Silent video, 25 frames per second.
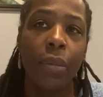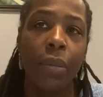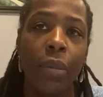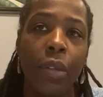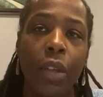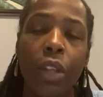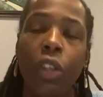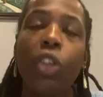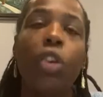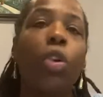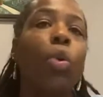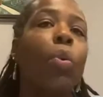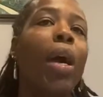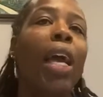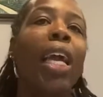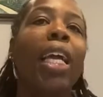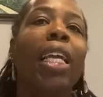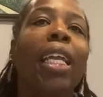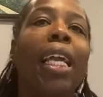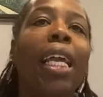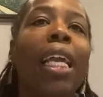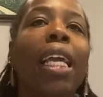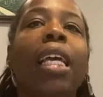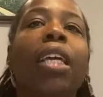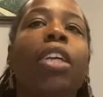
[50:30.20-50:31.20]

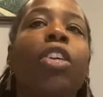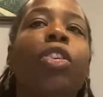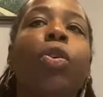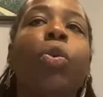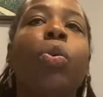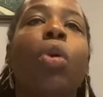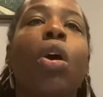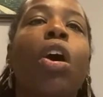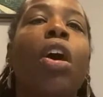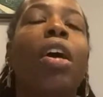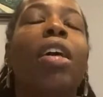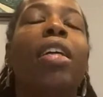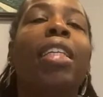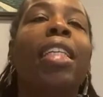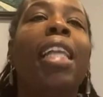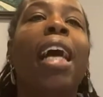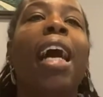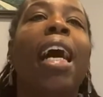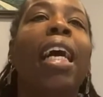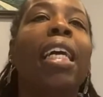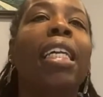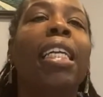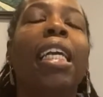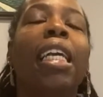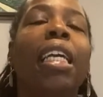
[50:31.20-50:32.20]
You are
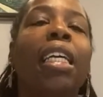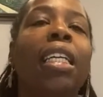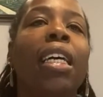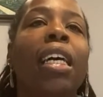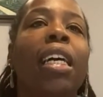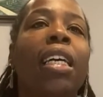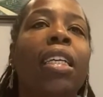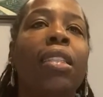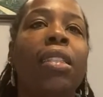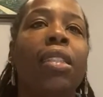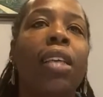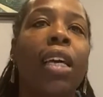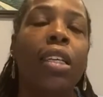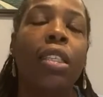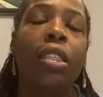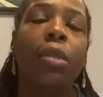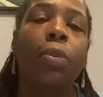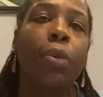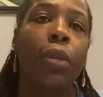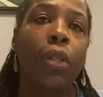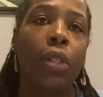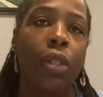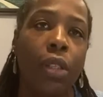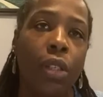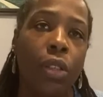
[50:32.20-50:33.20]
not in a
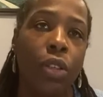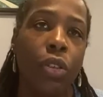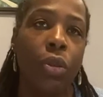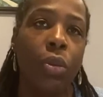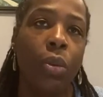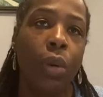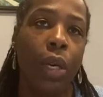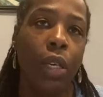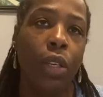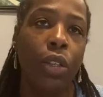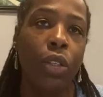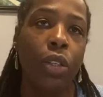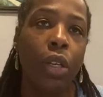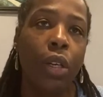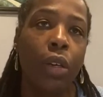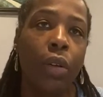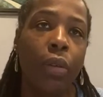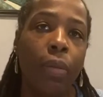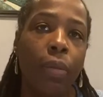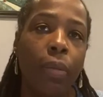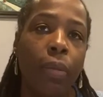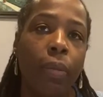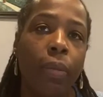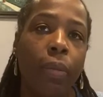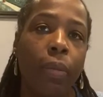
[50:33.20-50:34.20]
desperate situation.
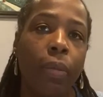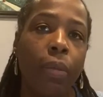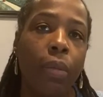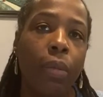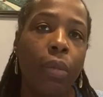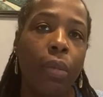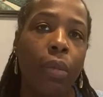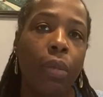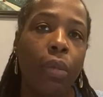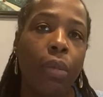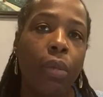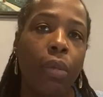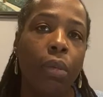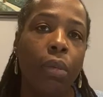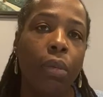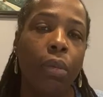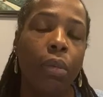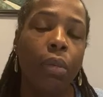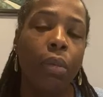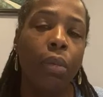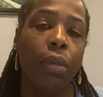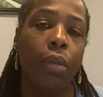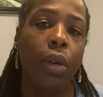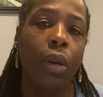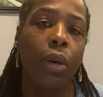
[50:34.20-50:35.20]

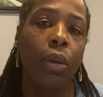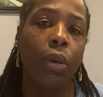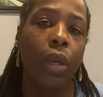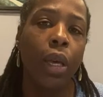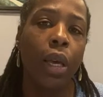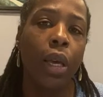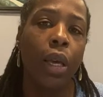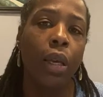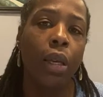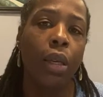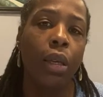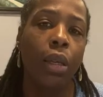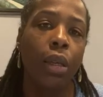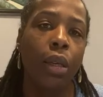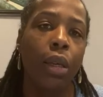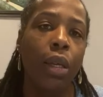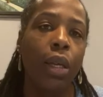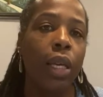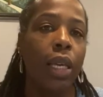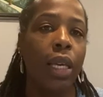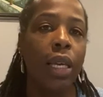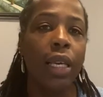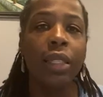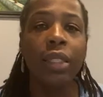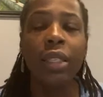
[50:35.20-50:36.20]
Okay?
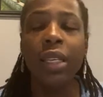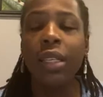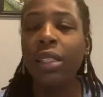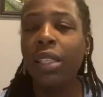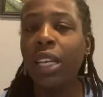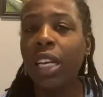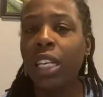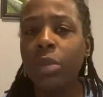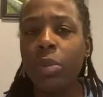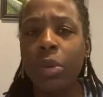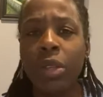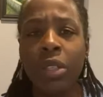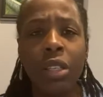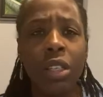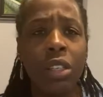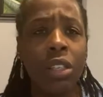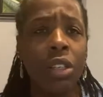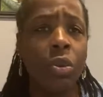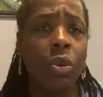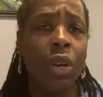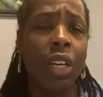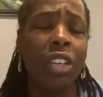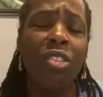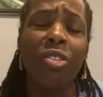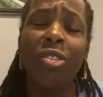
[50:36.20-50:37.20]
It's a desperate
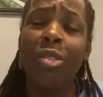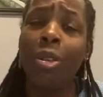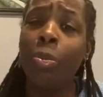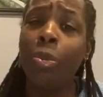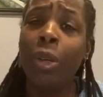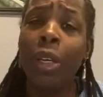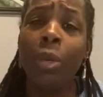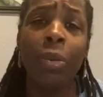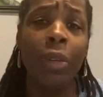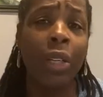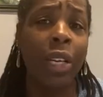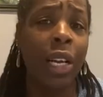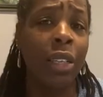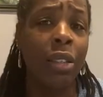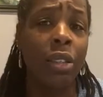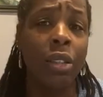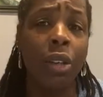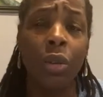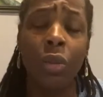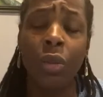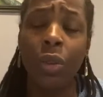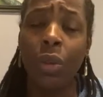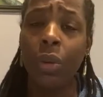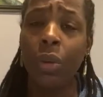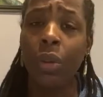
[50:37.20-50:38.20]
situation for people that
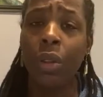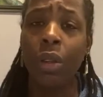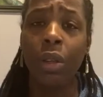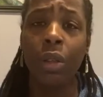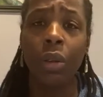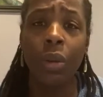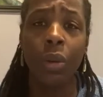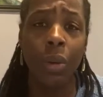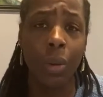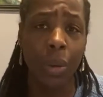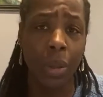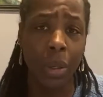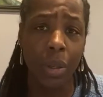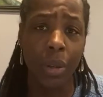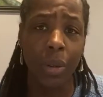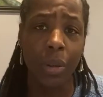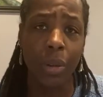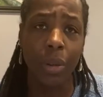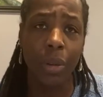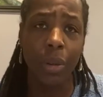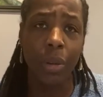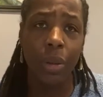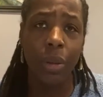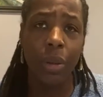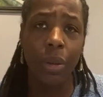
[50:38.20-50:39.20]
don't know the Lord.
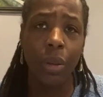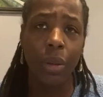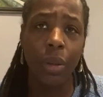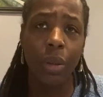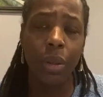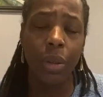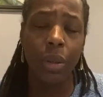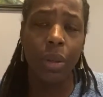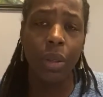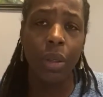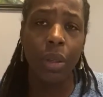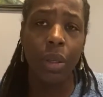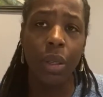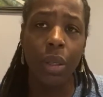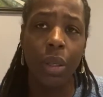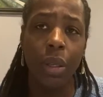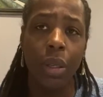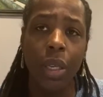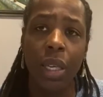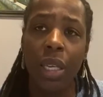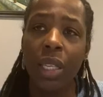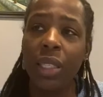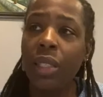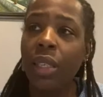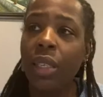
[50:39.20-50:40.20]

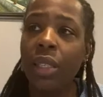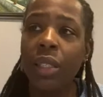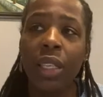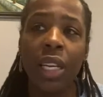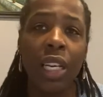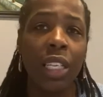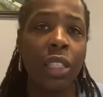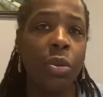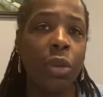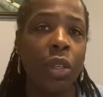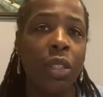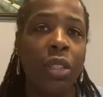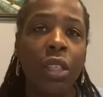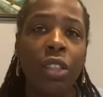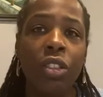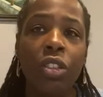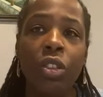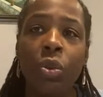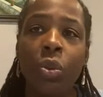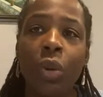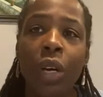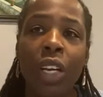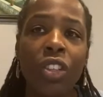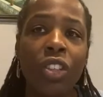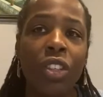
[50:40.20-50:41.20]
It's a desperate
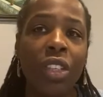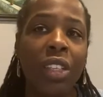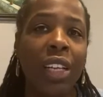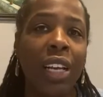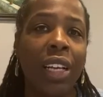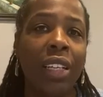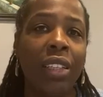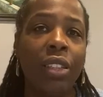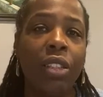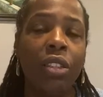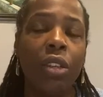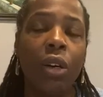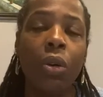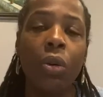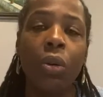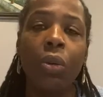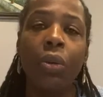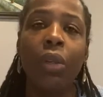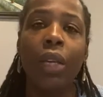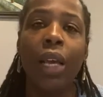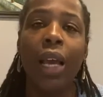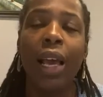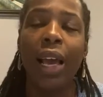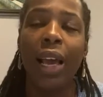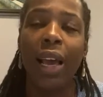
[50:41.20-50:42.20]
situation that don't
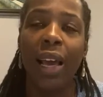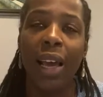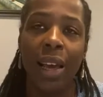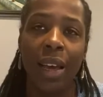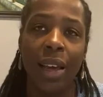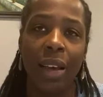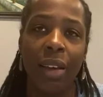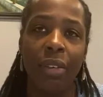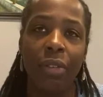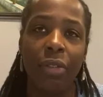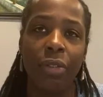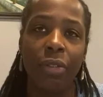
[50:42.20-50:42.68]
have